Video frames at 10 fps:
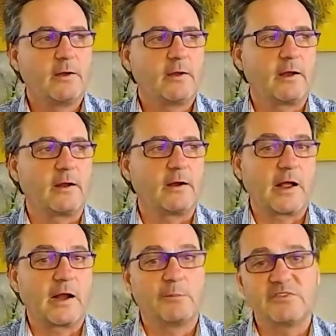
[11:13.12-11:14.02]
And I
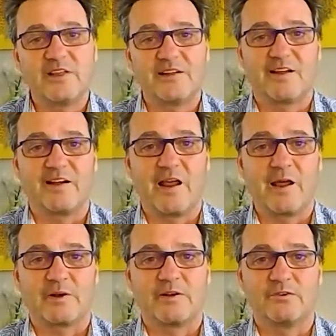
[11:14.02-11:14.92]
kind of miss that
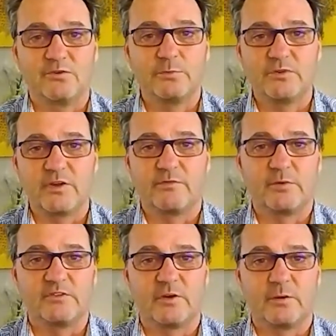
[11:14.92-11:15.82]
dynamic. Now, Zoom has given
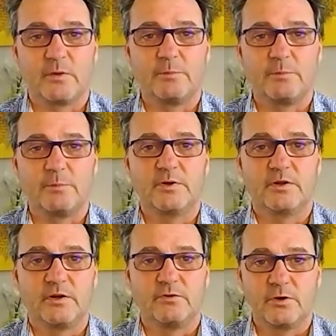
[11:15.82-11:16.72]
me some ability
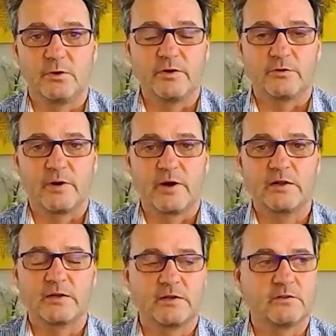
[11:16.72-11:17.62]
to, interact
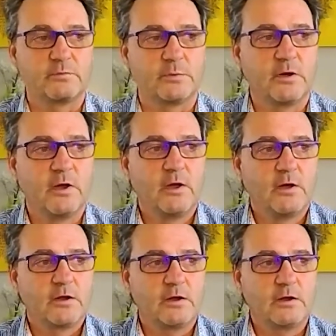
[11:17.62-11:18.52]
like this, but
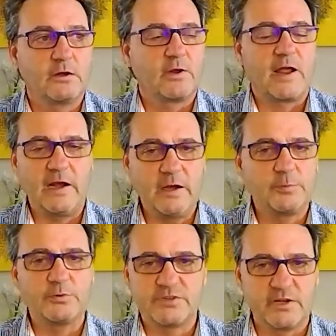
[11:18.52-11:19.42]

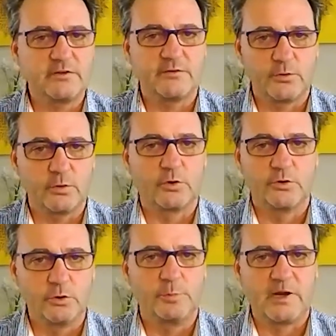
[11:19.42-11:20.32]
80% of your
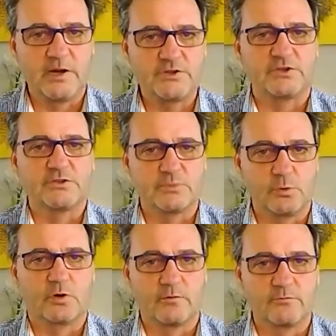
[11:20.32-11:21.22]
new patients will
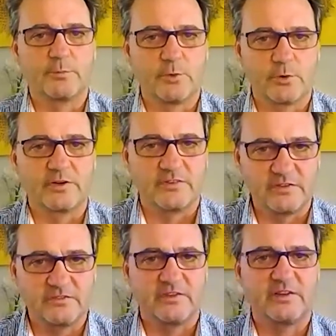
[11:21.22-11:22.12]
come from your
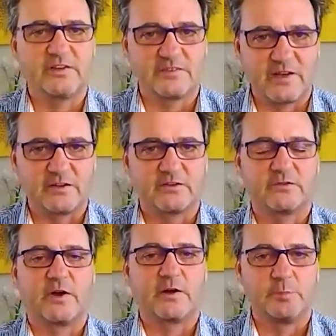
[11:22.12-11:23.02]
existing
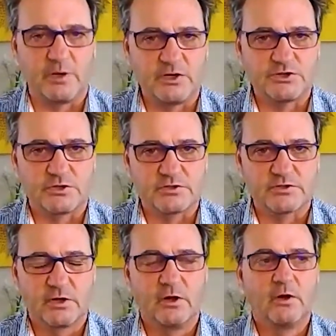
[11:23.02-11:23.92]
satisfied patients.
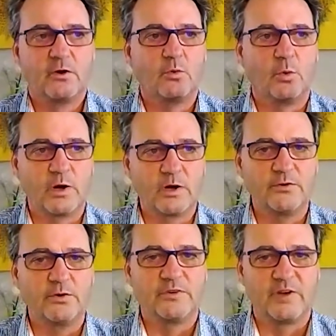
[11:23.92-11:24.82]
What have
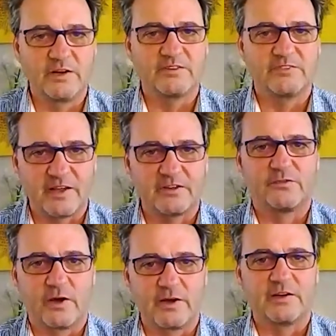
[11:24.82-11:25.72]
you done to
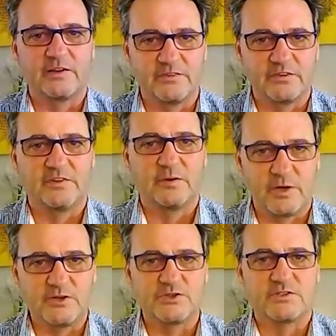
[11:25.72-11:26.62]
satisfy an existing
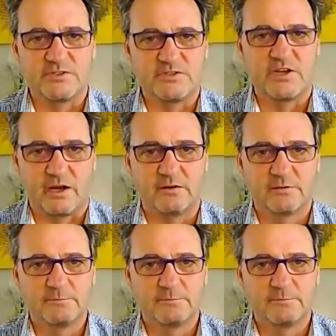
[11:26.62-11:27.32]
patient today?